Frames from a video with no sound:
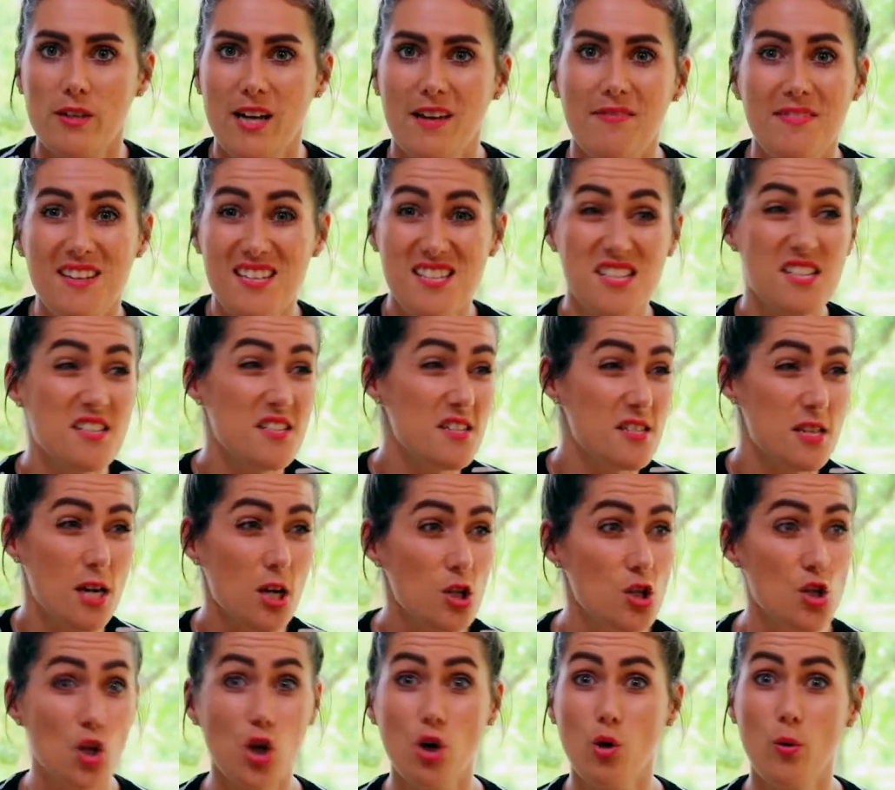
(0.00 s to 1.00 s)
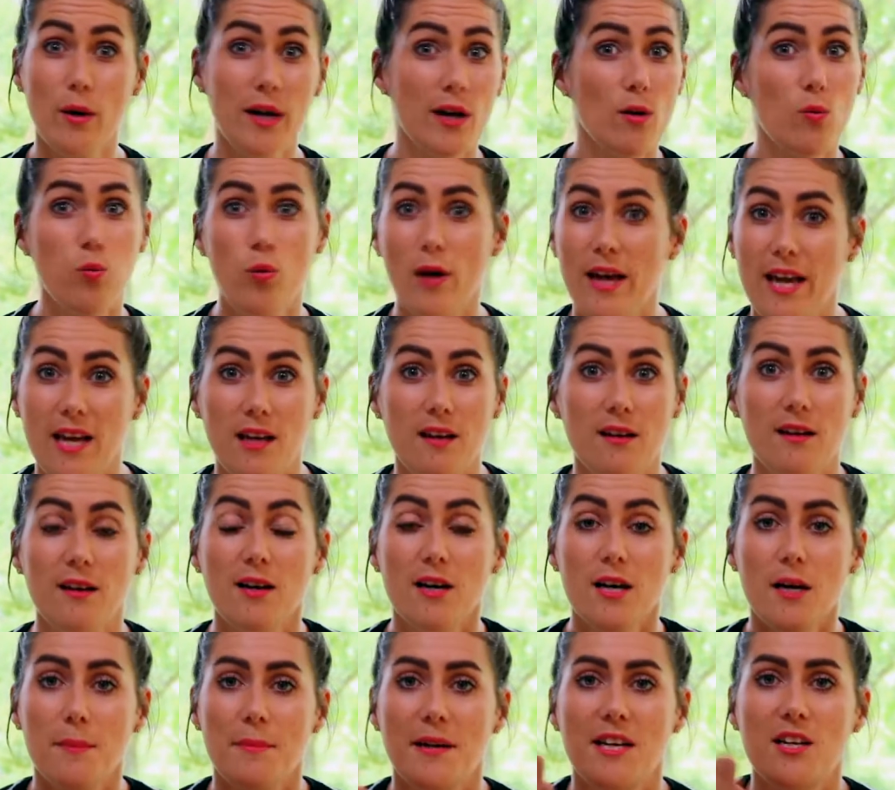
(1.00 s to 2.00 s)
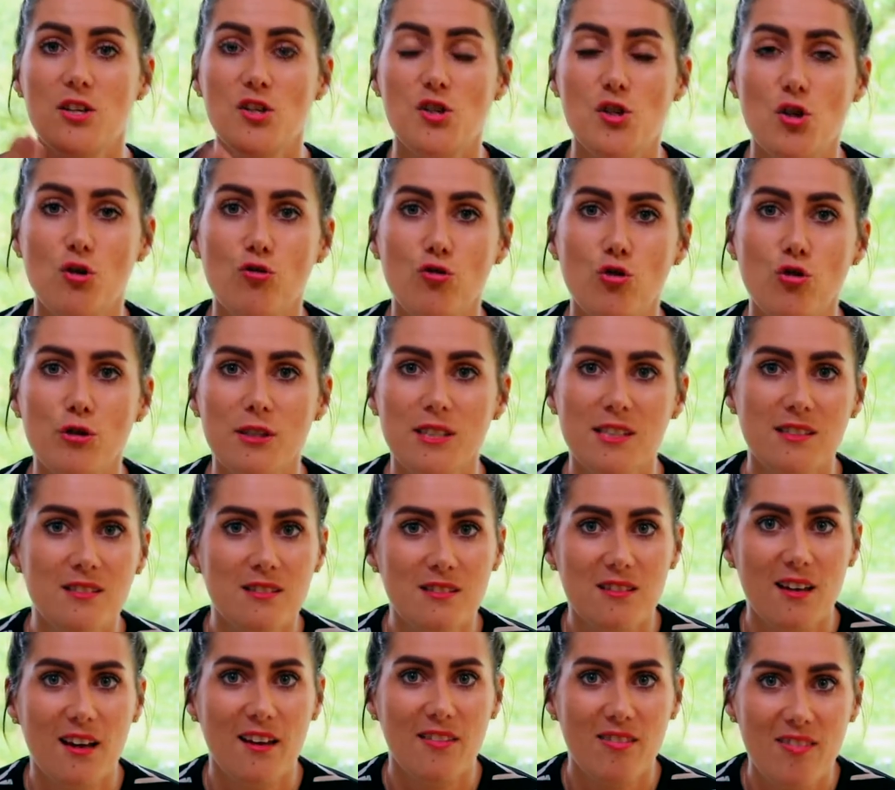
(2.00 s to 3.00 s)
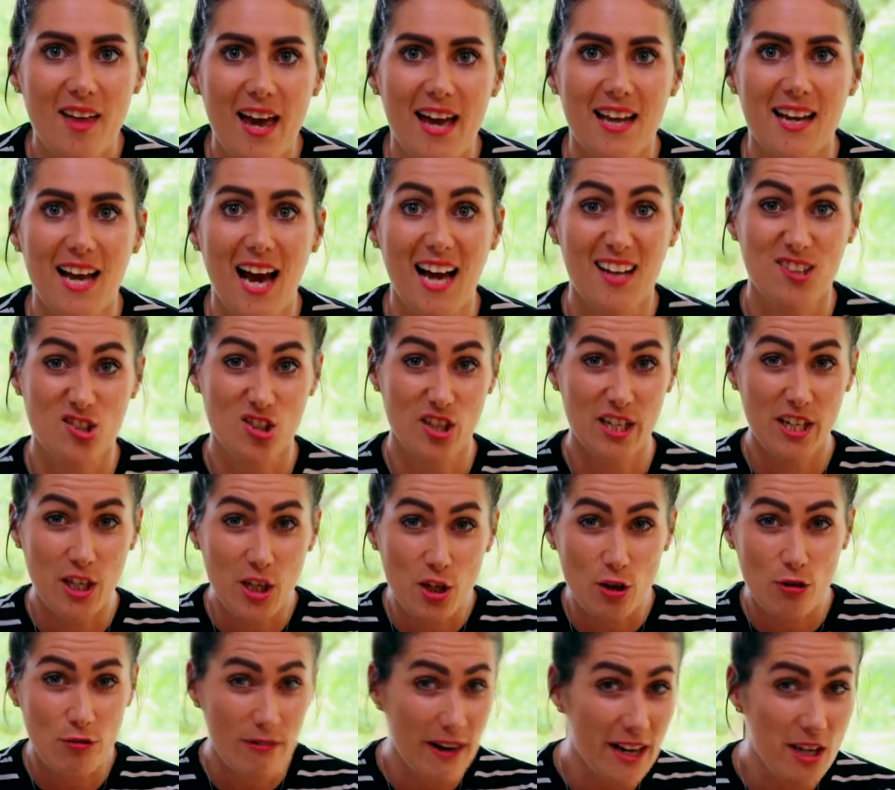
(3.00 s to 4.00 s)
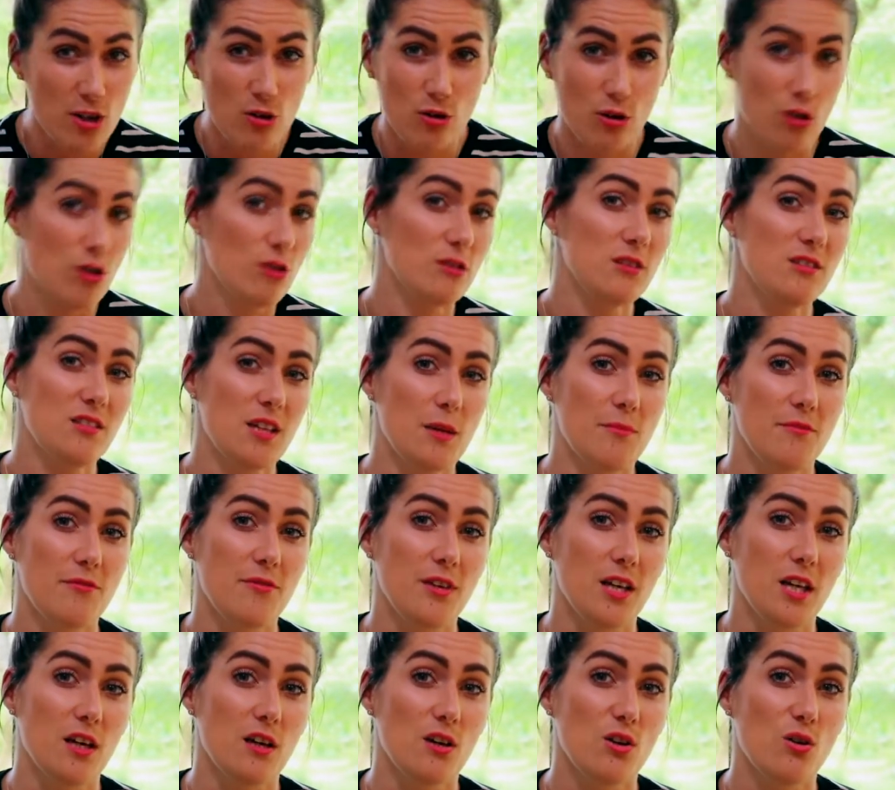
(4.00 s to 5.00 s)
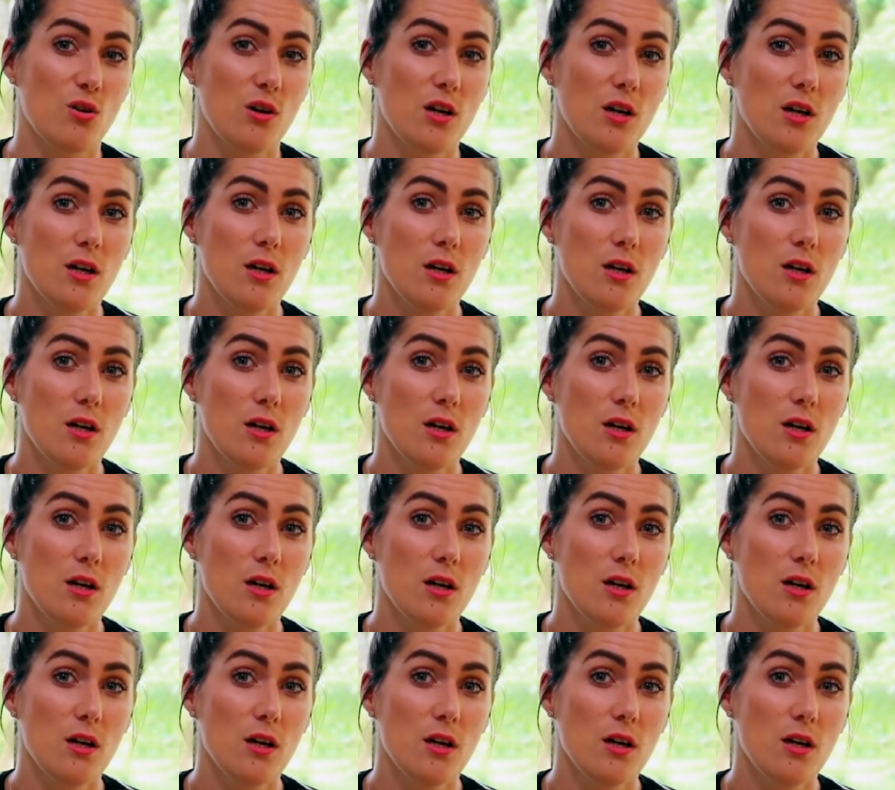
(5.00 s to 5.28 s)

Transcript: And this is such a quick win because your audience can then actually curate your content for you.